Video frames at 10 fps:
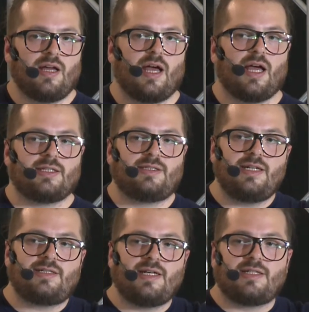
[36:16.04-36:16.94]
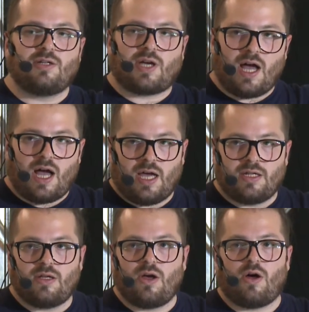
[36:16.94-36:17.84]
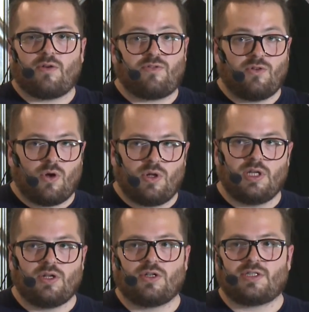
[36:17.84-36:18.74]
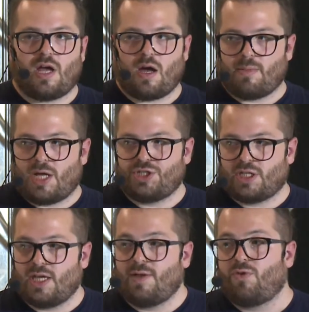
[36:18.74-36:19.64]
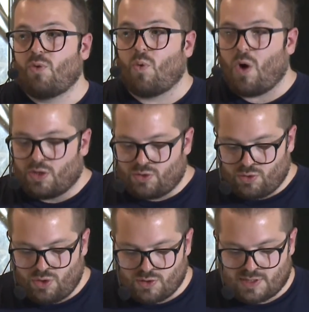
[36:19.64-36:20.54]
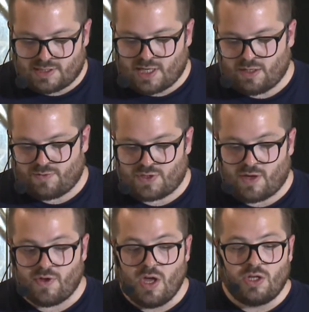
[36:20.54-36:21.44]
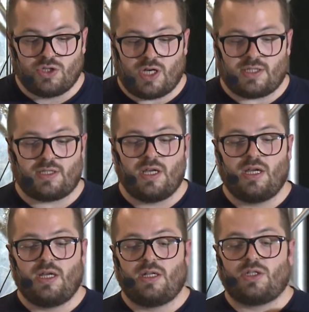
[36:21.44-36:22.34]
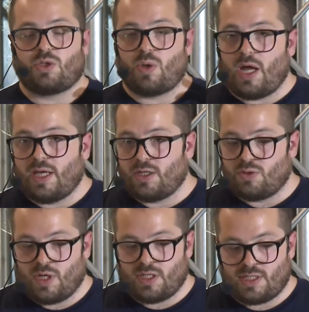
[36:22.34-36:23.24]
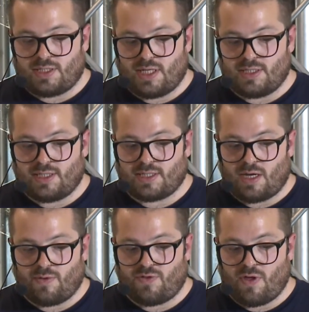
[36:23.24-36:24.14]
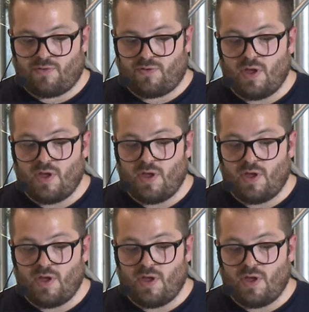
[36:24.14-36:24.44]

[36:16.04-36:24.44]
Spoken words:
And this is the kind of low Linux dark magic. If you want to use this kind of stuff, just trying to understand this kind of stuff.